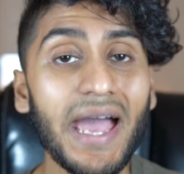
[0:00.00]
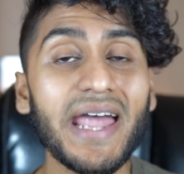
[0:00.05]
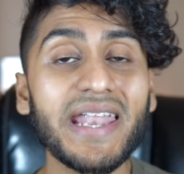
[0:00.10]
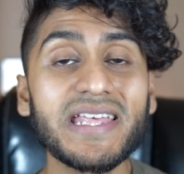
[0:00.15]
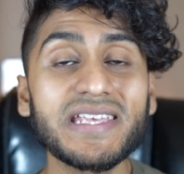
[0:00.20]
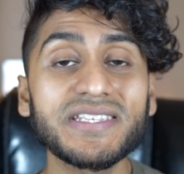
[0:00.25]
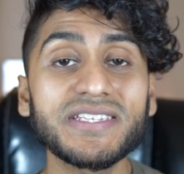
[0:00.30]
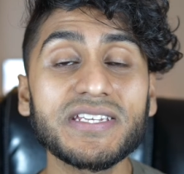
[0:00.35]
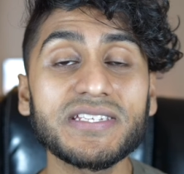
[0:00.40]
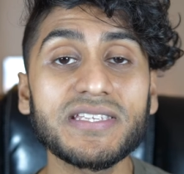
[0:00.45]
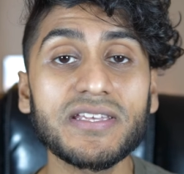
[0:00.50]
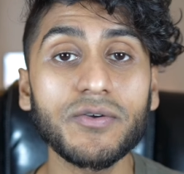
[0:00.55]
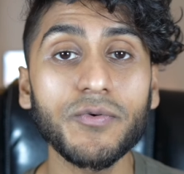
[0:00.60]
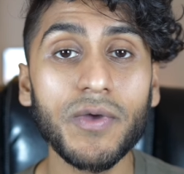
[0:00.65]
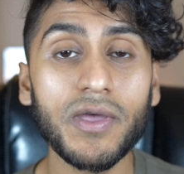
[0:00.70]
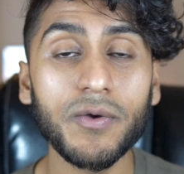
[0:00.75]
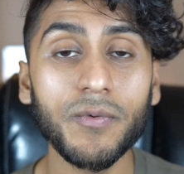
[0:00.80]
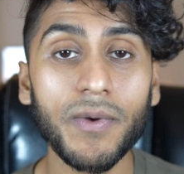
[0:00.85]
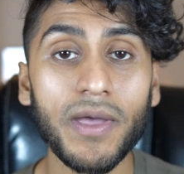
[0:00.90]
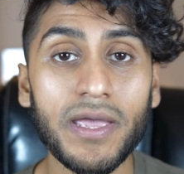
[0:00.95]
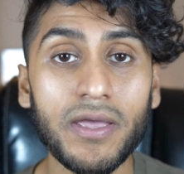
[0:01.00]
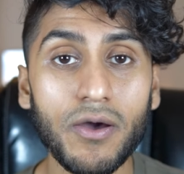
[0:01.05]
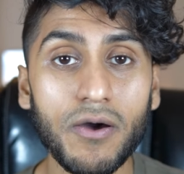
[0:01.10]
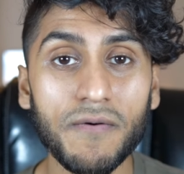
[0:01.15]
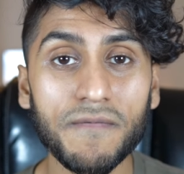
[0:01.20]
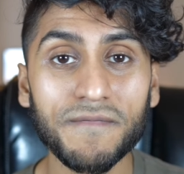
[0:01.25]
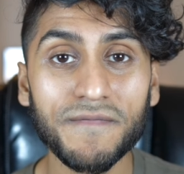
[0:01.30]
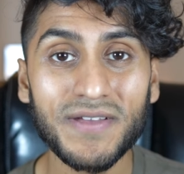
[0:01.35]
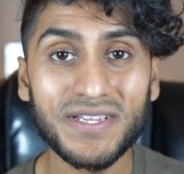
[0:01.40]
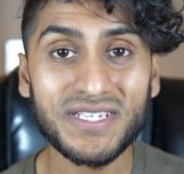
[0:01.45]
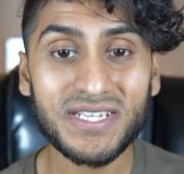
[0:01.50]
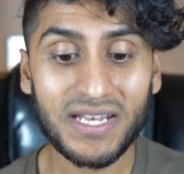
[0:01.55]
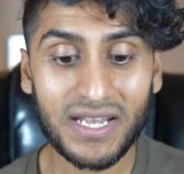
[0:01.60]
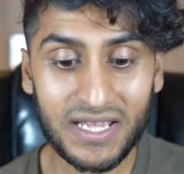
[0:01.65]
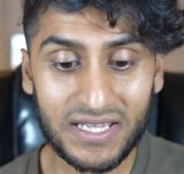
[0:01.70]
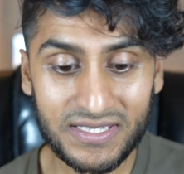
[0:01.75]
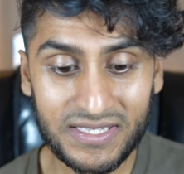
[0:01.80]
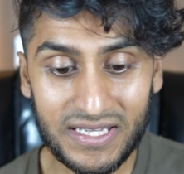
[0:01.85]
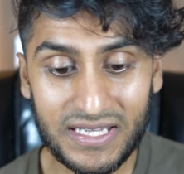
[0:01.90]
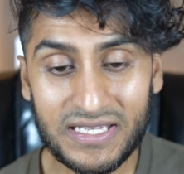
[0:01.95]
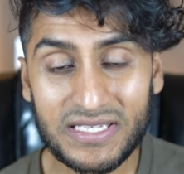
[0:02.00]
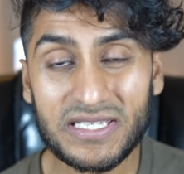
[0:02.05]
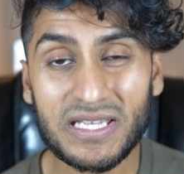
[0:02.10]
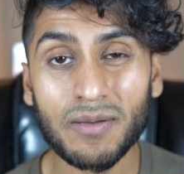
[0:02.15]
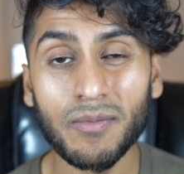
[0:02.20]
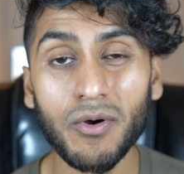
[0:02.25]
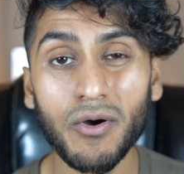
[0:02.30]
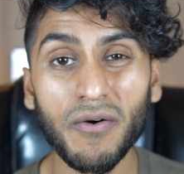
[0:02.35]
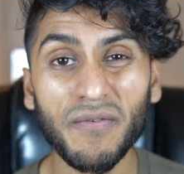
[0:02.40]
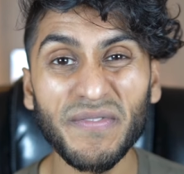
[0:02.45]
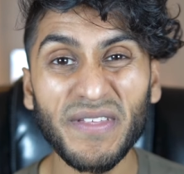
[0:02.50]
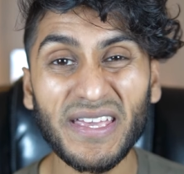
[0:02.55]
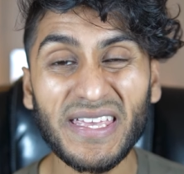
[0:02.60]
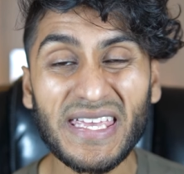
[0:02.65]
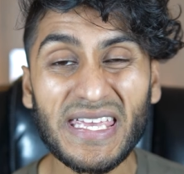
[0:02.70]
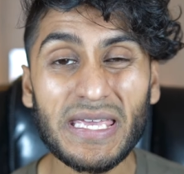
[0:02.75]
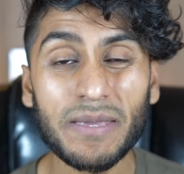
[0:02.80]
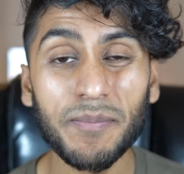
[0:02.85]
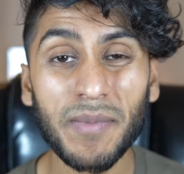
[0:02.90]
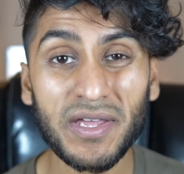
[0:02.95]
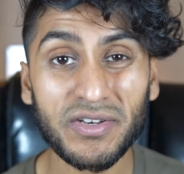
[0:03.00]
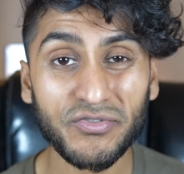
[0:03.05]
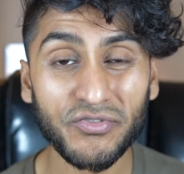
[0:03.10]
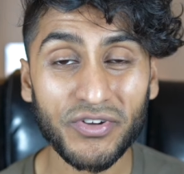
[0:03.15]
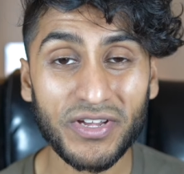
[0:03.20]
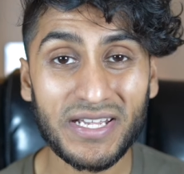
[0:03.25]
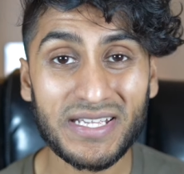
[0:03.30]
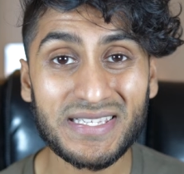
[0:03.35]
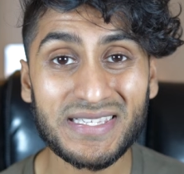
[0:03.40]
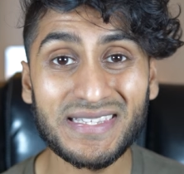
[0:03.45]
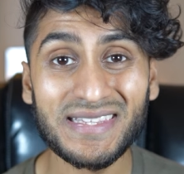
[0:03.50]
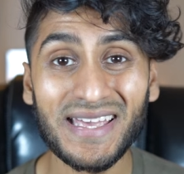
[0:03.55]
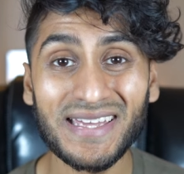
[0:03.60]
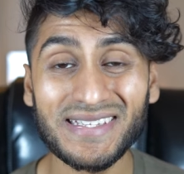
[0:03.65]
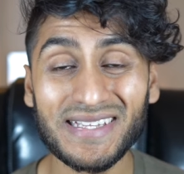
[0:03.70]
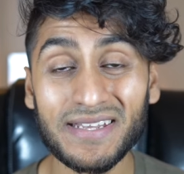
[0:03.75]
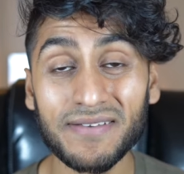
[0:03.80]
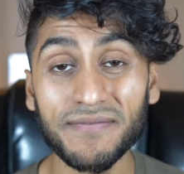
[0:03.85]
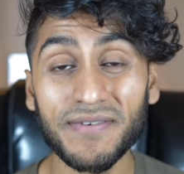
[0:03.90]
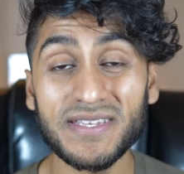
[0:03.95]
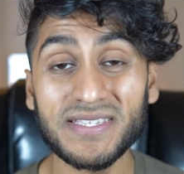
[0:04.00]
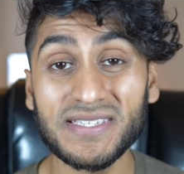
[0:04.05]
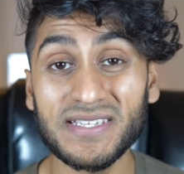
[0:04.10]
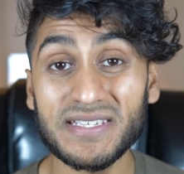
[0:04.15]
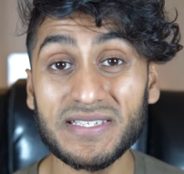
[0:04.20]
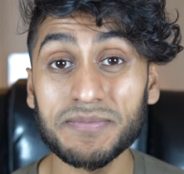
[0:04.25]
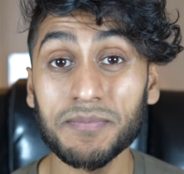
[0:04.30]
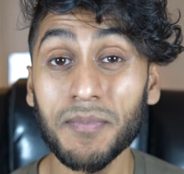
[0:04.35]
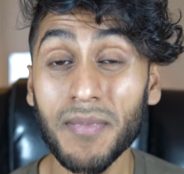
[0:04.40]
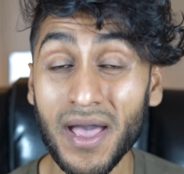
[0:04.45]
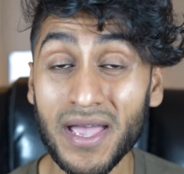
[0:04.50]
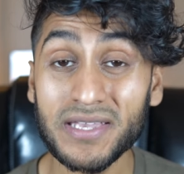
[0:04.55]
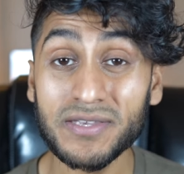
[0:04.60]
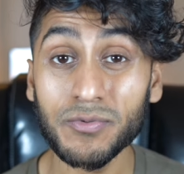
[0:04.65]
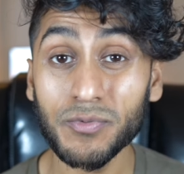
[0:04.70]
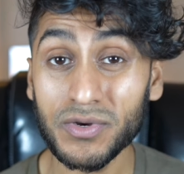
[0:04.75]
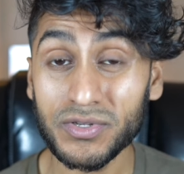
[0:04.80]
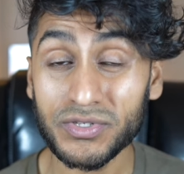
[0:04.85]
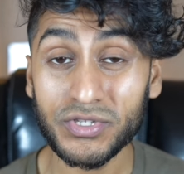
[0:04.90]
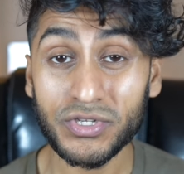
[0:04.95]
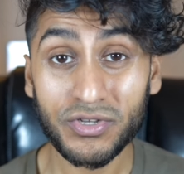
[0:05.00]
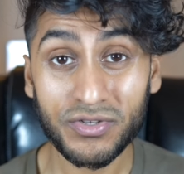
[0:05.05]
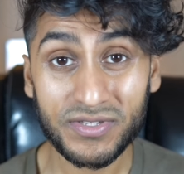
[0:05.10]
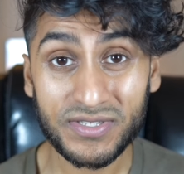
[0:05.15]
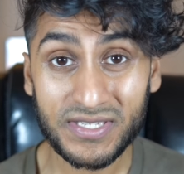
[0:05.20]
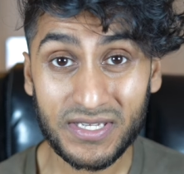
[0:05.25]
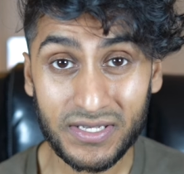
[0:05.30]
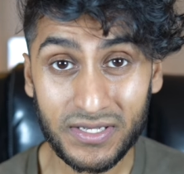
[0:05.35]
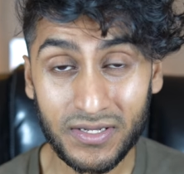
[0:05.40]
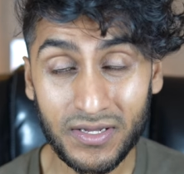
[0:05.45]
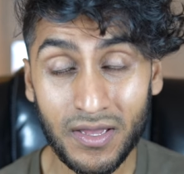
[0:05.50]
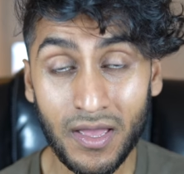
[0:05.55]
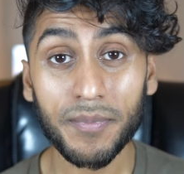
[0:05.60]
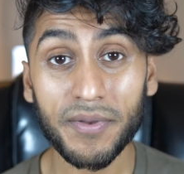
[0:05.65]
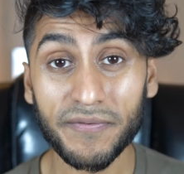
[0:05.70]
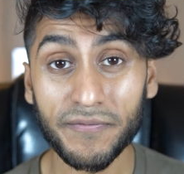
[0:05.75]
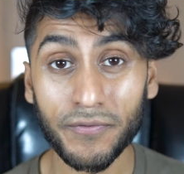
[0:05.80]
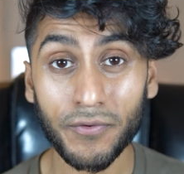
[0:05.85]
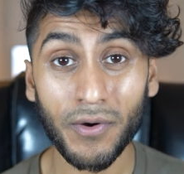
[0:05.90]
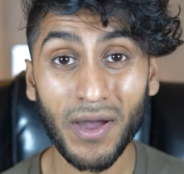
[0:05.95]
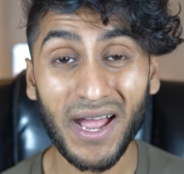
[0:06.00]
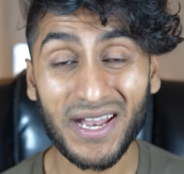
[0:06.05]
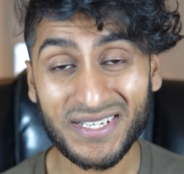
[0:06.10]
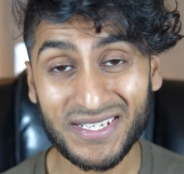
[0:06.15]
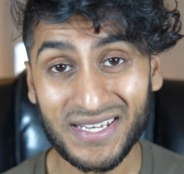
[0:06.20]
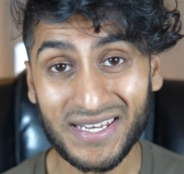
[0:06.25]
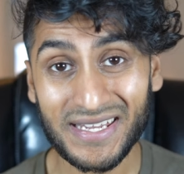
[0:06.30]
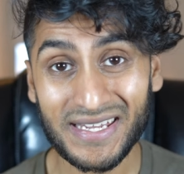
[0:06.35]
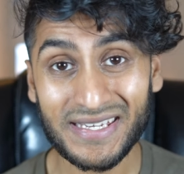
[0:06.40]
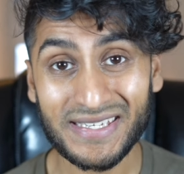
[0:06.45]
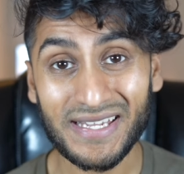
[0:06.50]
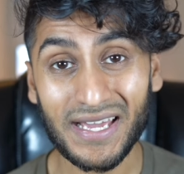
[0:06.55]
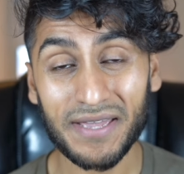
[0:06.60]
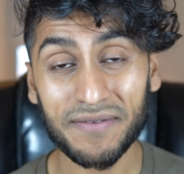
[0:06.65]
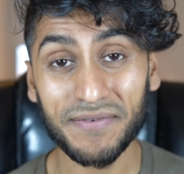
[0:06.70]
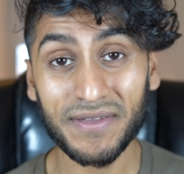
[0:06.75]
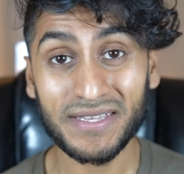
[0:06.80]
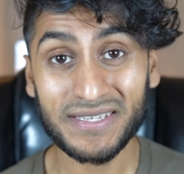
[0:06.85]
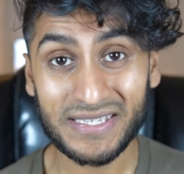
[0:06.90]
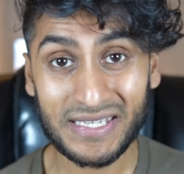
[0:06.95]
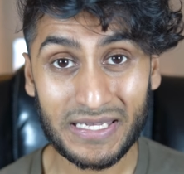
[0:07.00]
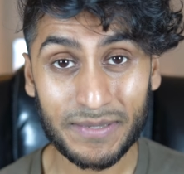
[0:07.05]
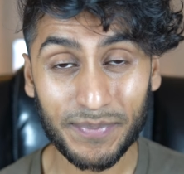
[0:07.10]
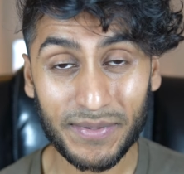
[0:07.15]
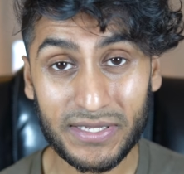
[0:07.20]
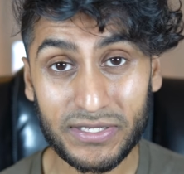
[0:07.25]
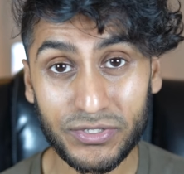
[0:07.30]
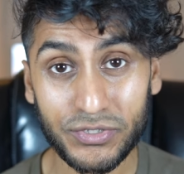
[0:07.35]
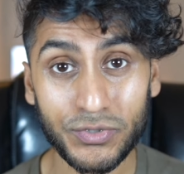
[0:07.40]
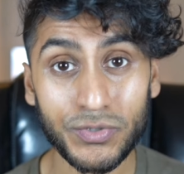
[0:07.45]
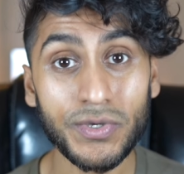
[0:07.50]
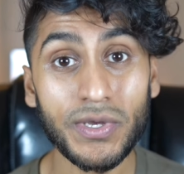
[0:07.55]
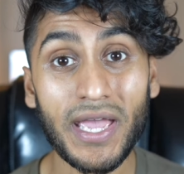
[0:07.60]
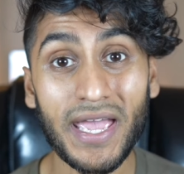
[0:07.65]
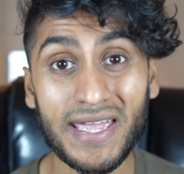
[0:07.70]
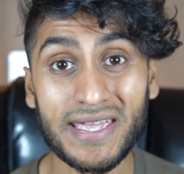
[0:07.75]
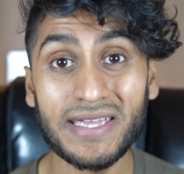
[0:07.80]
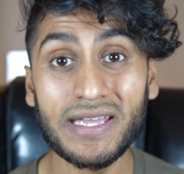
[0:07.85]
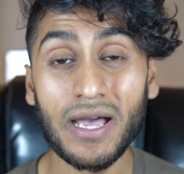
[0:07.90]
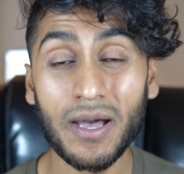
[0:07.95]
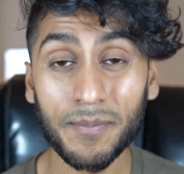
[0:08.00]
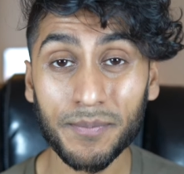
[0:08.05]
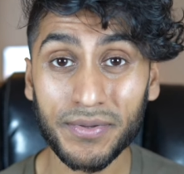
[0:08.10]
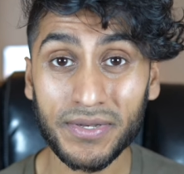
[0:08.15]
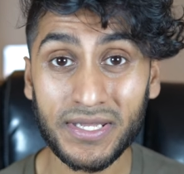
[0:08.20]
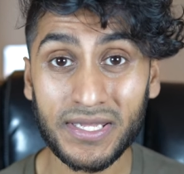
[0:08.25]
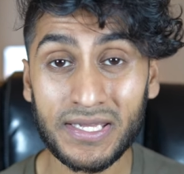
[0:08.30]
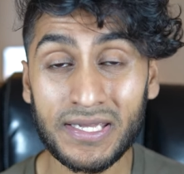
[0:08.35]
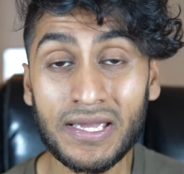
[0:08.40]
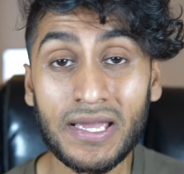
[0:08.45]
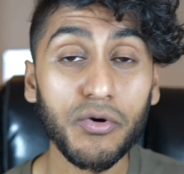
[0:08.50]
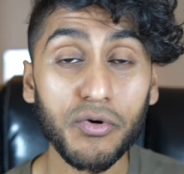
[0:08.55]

and it's just a quick way of visualizing some of the key metrics that investors might want to consider before actually diving deep into a company.